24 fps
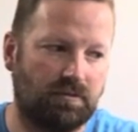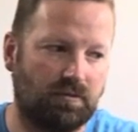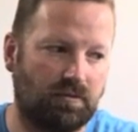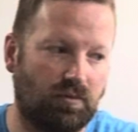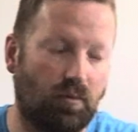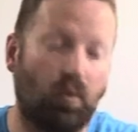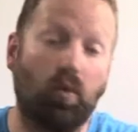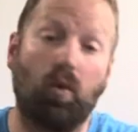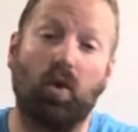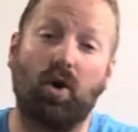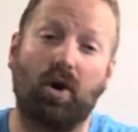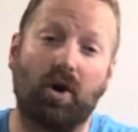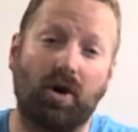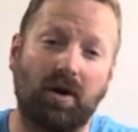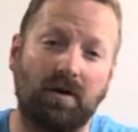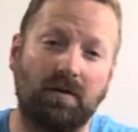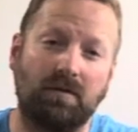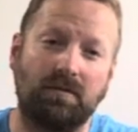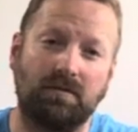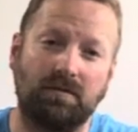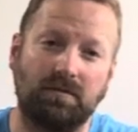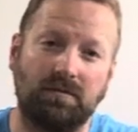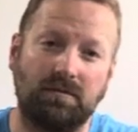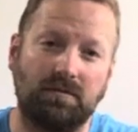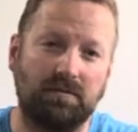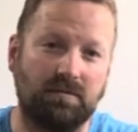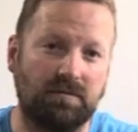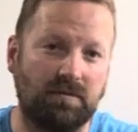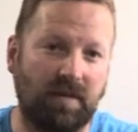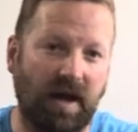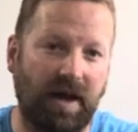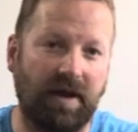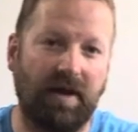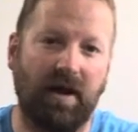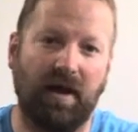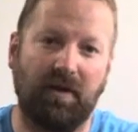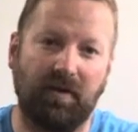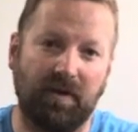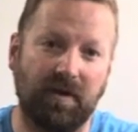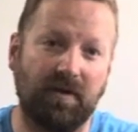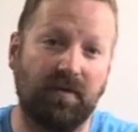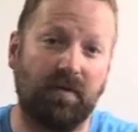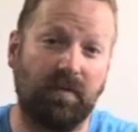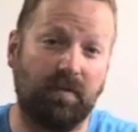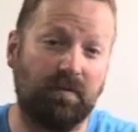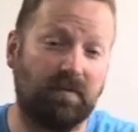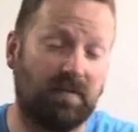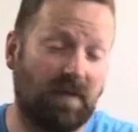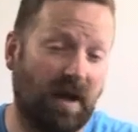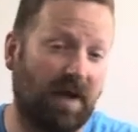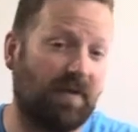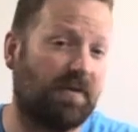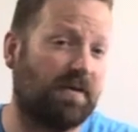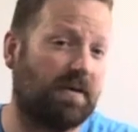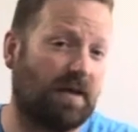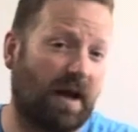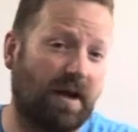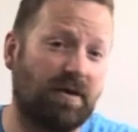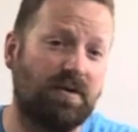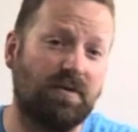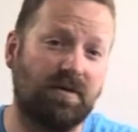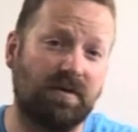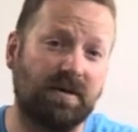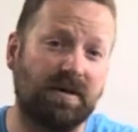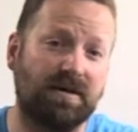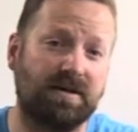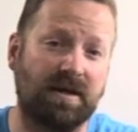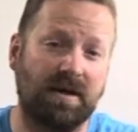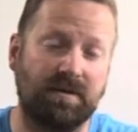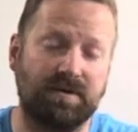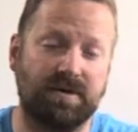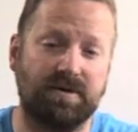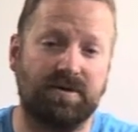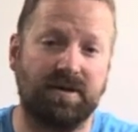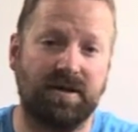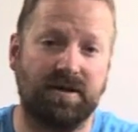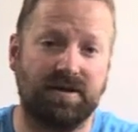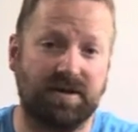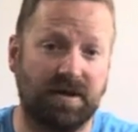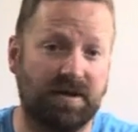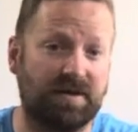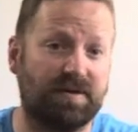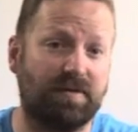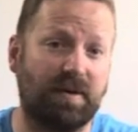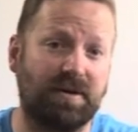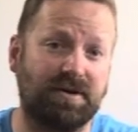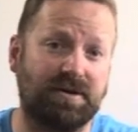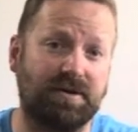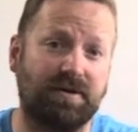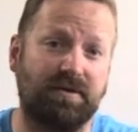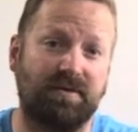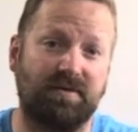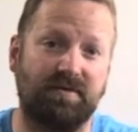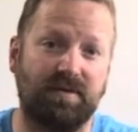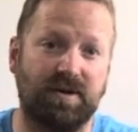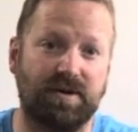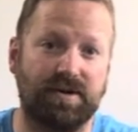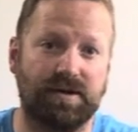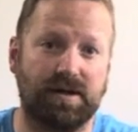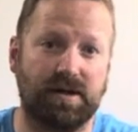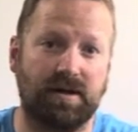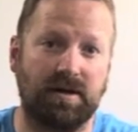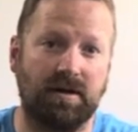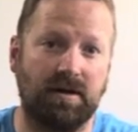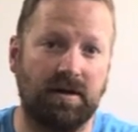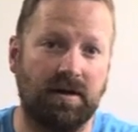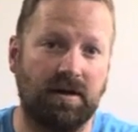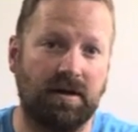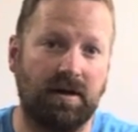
were. I do think times are changing, especially with music,